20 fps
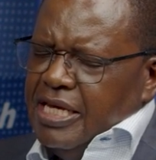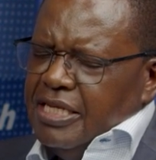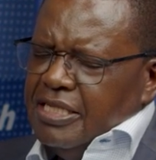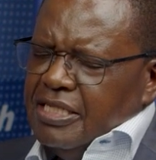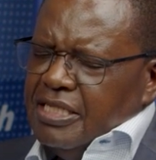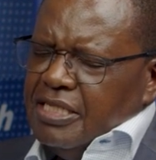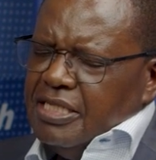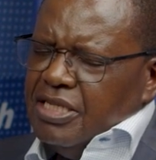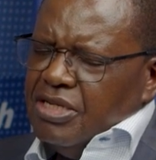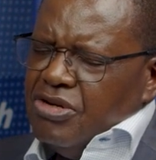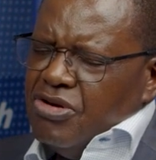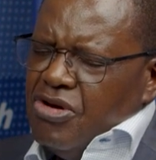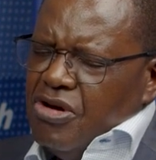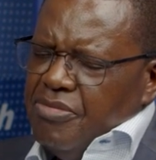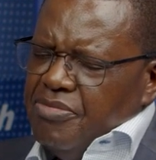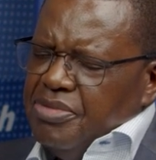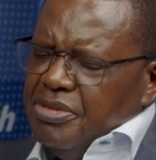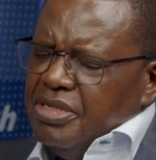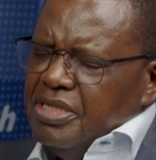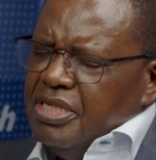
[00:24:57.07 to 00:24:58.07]
Is this
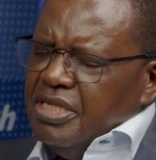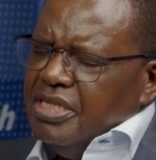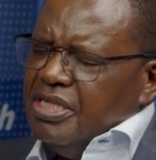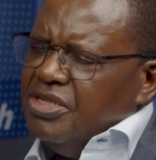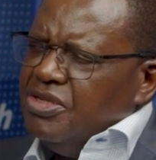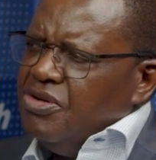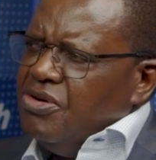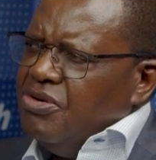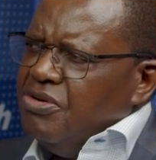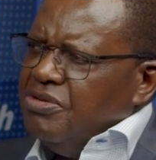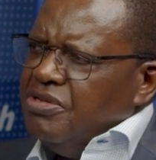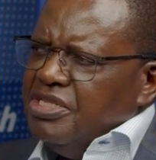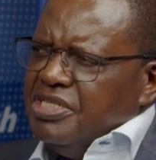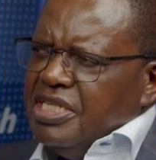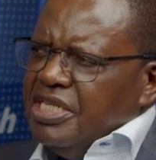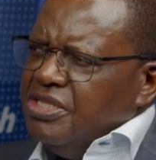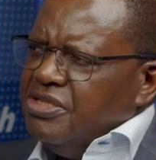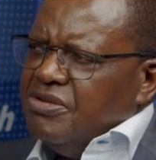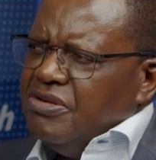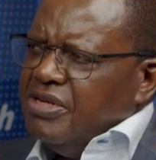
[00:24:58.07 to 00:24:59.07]
incompetence or they
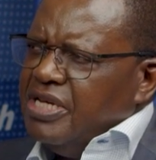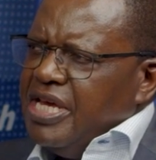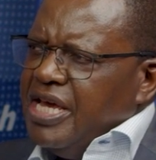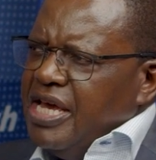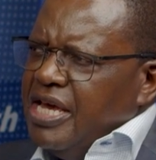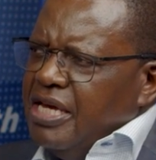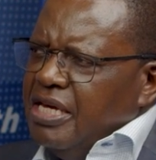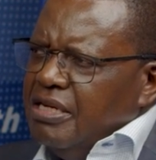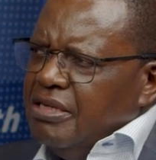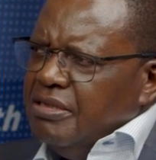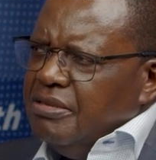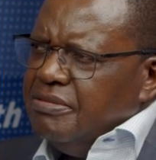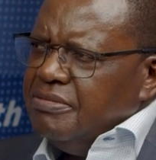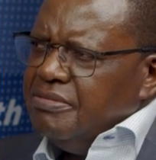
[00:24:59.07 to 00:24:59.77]
just don't care?